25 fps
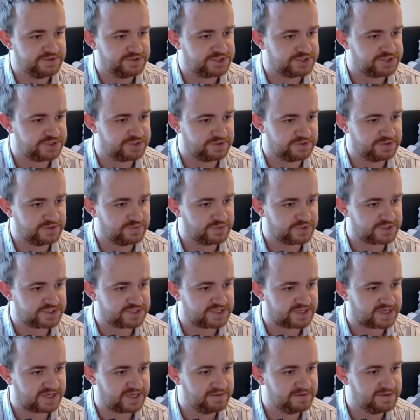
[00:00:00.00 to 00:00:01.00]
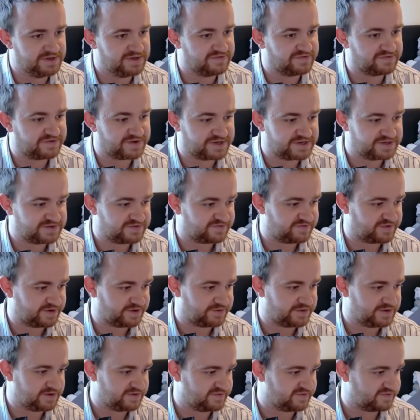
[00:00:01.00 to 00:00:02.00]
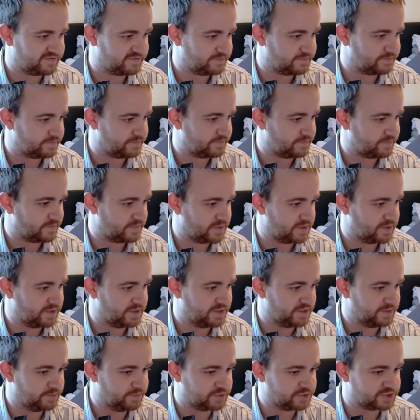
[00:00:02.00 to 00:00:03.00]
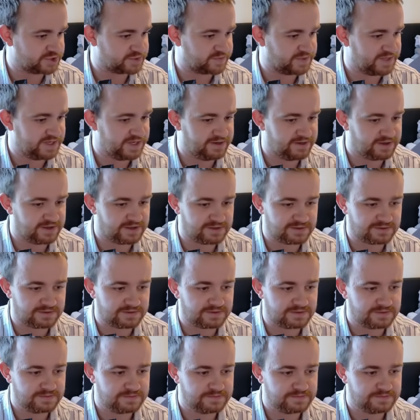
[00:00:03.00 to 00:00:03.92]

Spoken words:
Sure, he wants to keep Lafitte. Fair enough. And then we'll just play out our law.